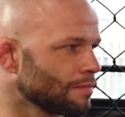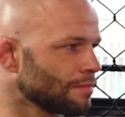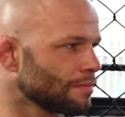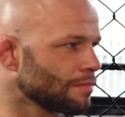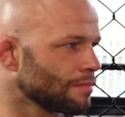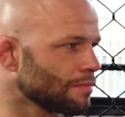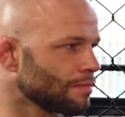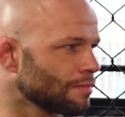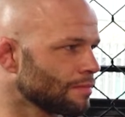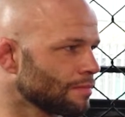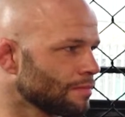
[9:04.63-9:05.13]

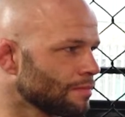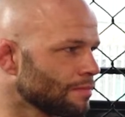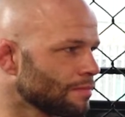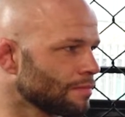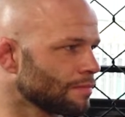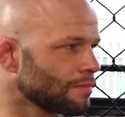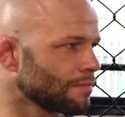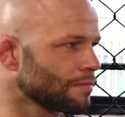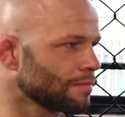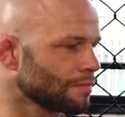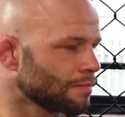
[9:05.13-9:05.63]

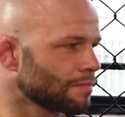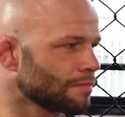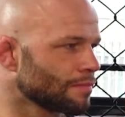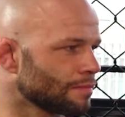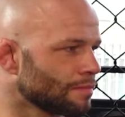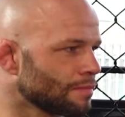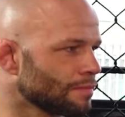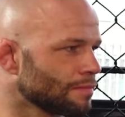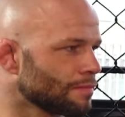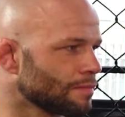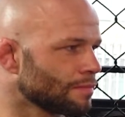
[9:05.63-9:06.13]

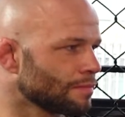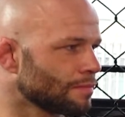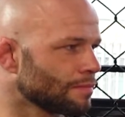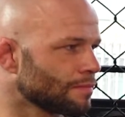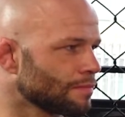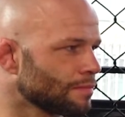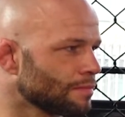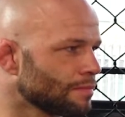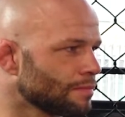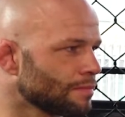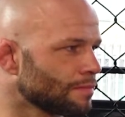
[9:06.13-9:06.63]

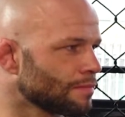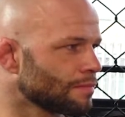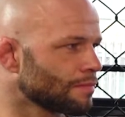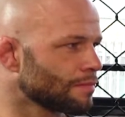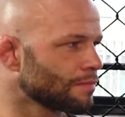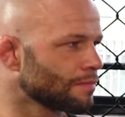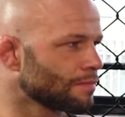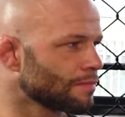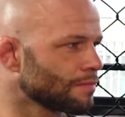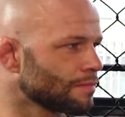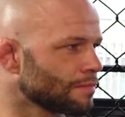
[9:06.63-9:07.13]

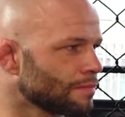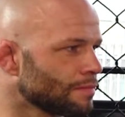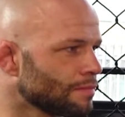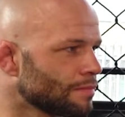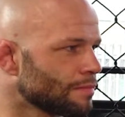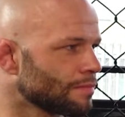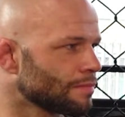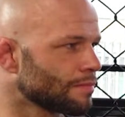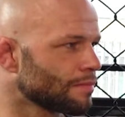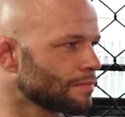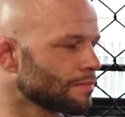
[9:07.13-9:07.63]

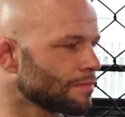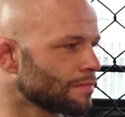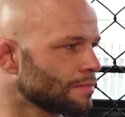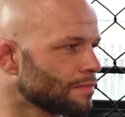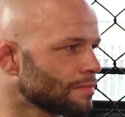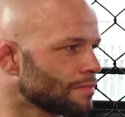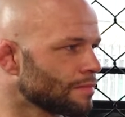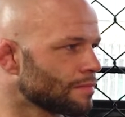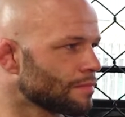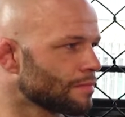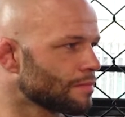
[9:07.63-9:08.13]

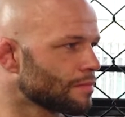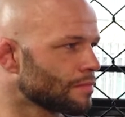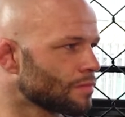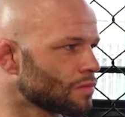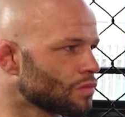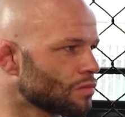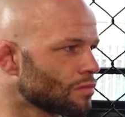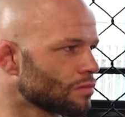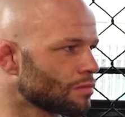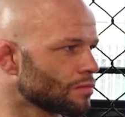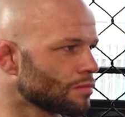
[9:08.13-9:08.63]

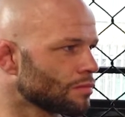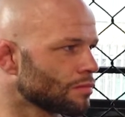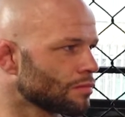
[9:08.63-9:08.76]
This person isn't speaking.